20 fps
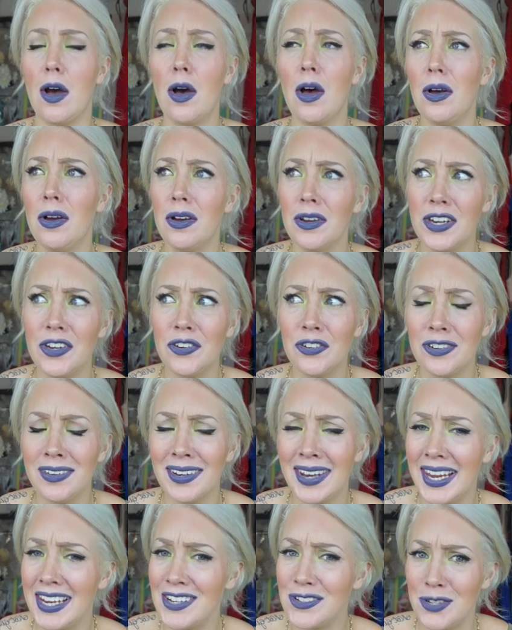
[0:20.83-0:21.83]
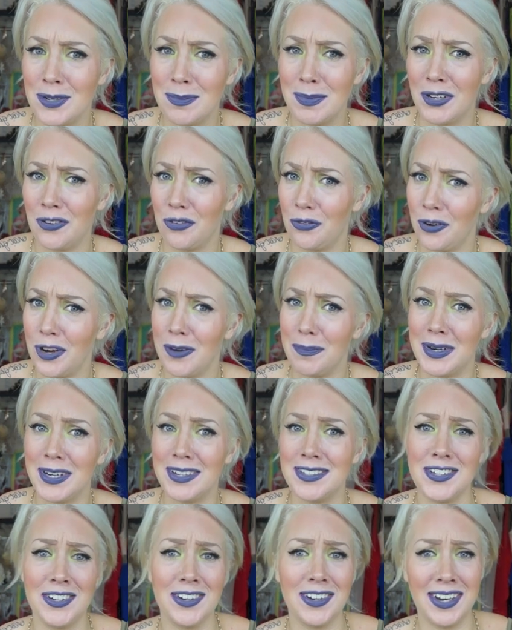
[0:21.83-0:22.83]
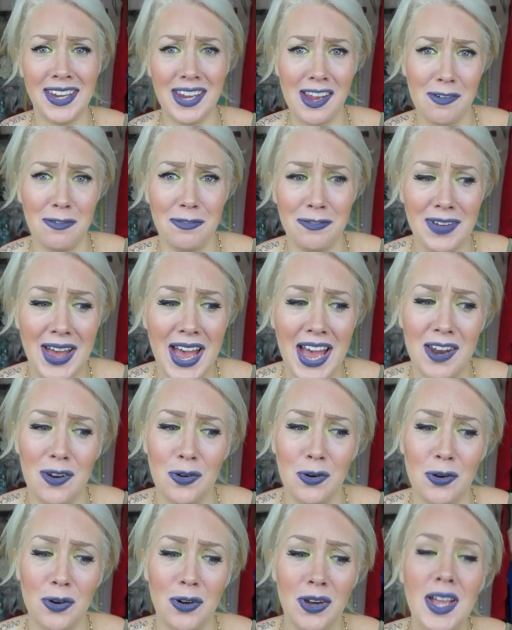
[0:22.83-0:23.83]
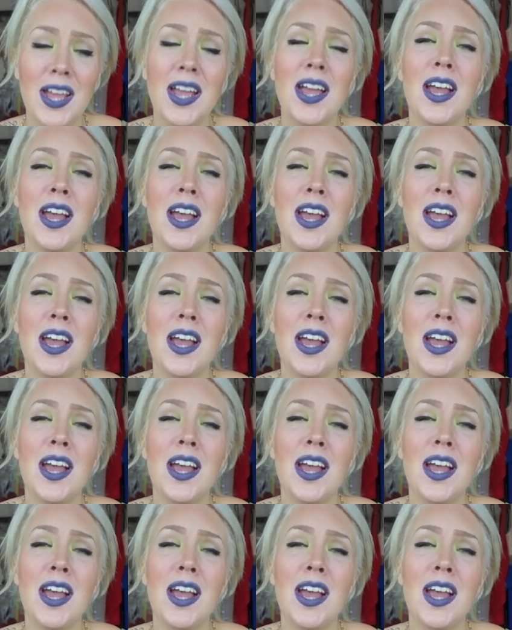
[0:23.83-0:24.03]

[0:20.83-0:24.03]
oh, you shouldn't eat too much fruit because you're going to get fat, or